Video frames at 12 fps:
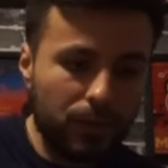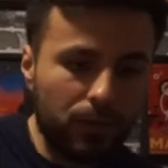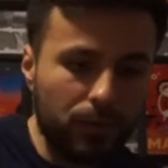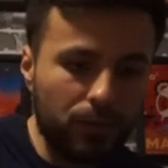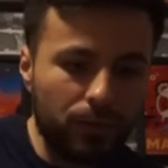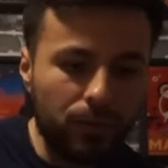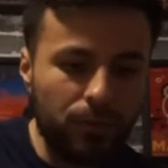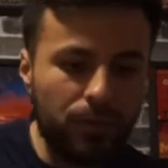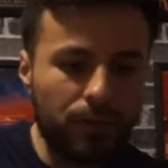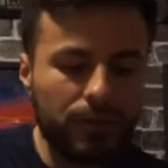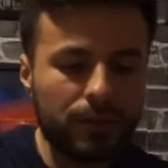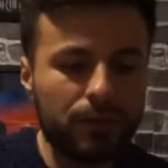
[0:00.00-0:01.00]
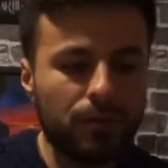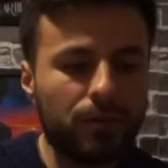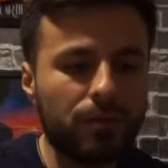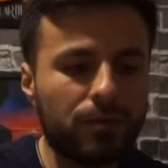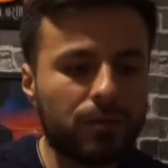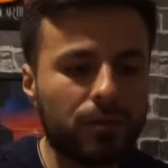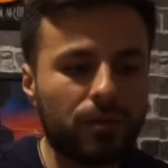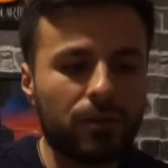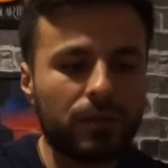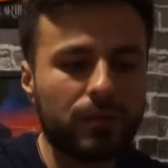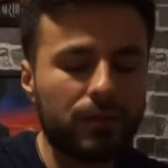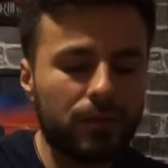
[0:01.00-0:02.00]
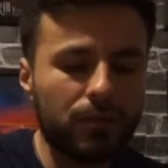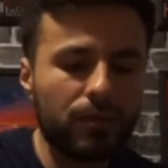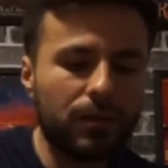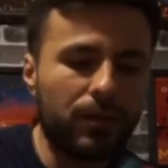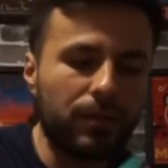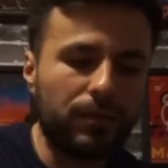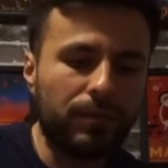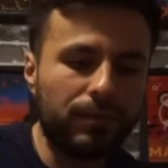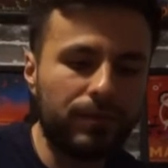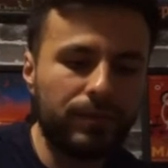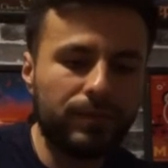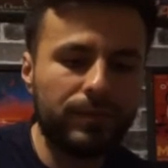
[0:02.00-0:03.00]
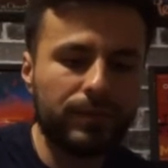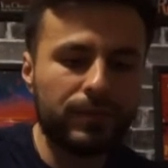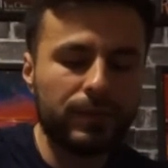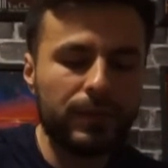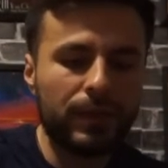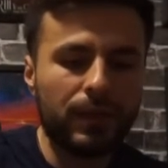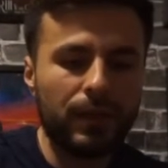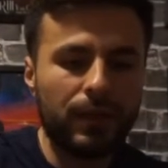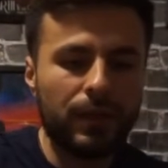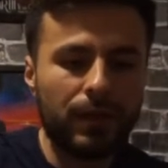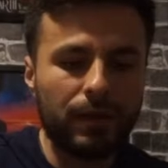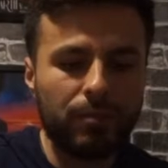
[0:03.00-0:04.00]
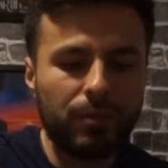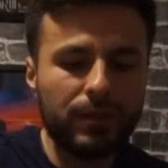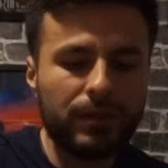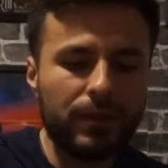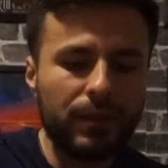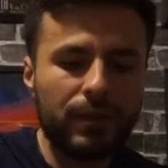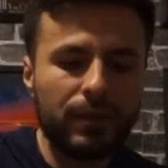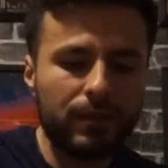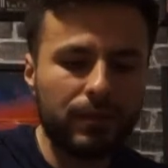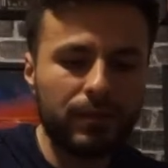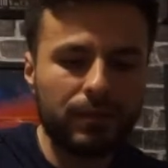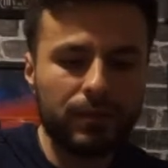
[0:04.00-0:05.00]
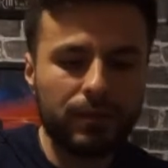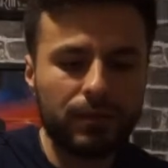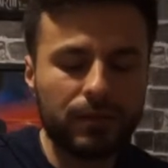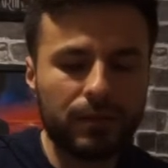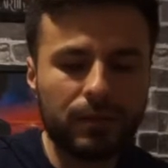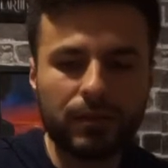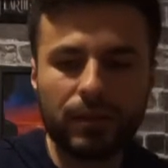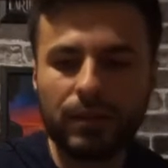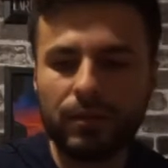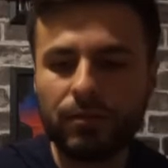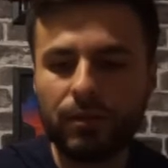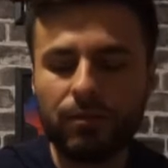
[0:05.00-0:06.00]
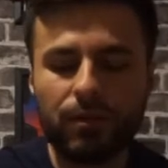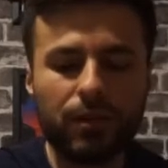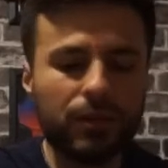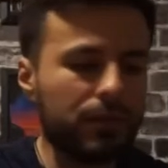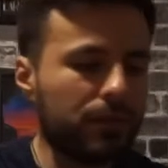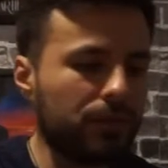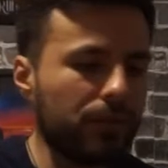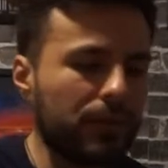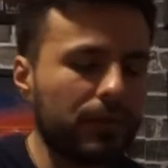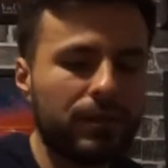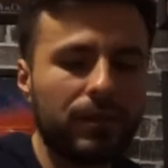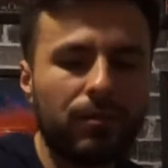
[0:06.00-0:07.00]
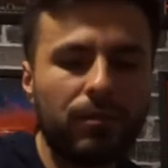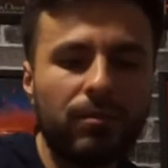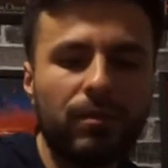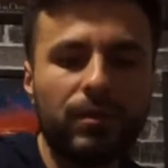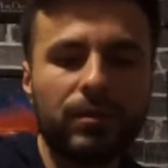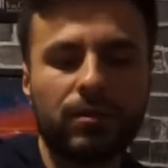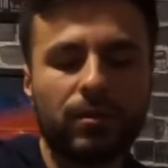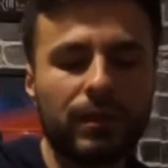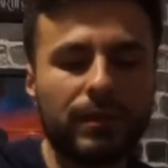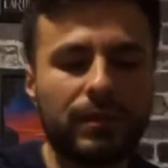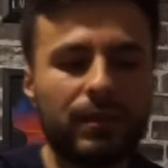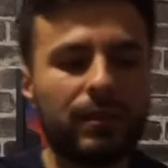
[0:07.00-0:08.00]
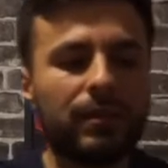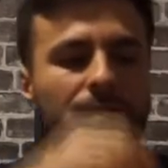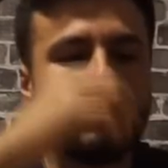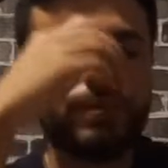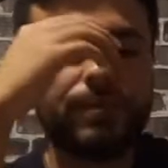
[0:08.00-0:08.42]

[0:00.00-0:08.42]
Ooh, Two of Swords. Okay. High Priestess, the Sun in reverse. We got the Sun in reverse twice here.